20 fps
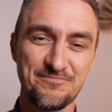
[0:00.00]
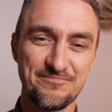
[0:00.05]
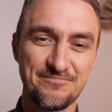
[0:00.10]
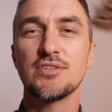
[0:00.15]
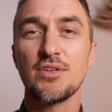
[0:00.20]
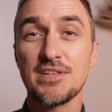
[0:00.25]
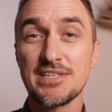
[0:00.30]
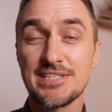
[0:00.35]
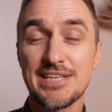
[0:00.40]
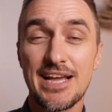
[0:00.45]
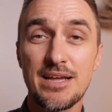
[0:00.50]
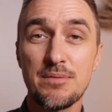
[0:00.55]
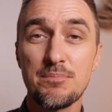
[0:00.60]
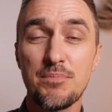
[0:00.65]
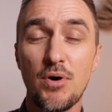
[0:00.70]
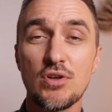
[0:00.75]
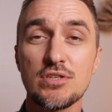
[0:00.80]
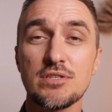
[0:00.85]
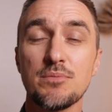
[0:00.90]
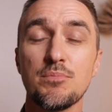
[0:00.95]
So the
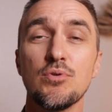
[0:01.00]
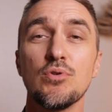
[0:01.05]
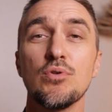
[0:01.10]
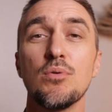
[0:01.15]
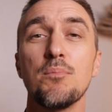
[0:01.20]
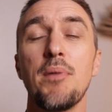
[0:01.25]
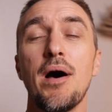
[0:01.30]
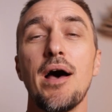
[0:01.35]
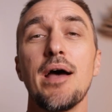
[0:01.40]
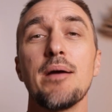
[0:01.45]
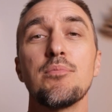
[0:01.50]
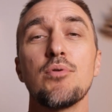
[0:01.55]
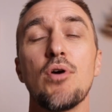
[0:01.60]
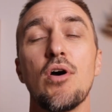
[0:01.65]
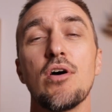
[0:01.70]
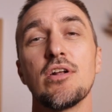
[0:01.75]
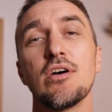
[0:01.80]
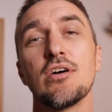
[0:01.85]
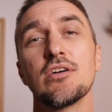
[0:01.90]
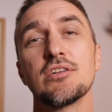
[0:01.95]
second possible
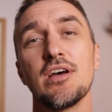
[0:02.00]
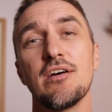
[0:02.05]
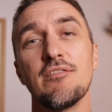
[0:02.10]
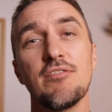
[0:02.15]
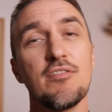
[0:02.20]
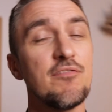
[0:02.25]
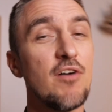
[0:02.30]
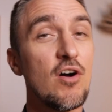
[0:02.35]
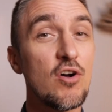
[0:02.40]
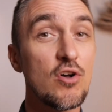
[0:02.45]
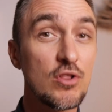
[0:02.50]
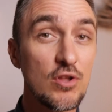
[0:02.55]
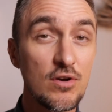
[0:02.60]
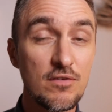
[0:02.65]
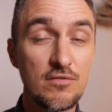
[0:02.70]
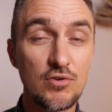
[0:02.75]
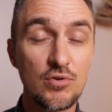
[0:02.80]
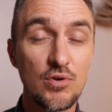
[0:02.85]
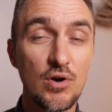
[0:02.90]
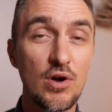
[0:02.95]
byproduct of a fungal
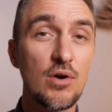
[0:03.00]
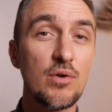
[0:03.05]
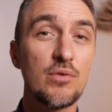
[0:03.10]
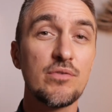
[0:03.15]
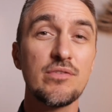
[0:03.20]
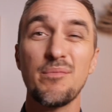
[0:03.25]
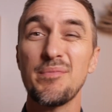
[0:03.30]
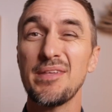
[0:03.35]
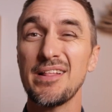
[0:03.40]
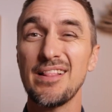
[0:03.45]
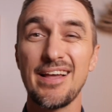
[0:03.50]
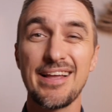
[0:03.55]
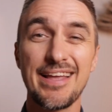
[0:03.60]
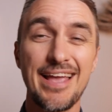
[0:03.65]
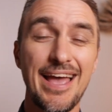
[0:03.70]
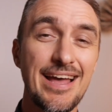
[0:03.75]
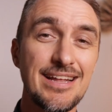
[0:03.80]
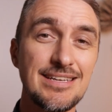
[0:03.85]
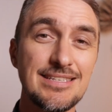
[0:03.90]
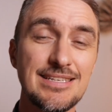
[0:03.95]
overgrowth, something like
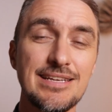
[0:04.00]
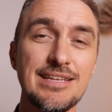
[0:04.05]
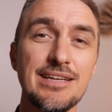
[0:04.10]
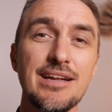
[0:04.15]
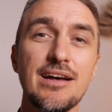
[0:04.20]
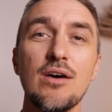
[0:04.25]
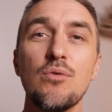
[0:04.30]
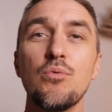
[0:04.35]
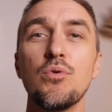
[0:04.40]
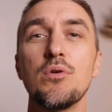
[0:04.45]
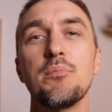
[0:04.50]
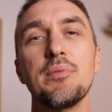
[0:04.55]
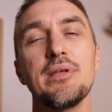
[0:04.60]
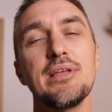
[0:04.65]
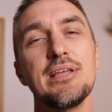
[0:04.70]
Candida, would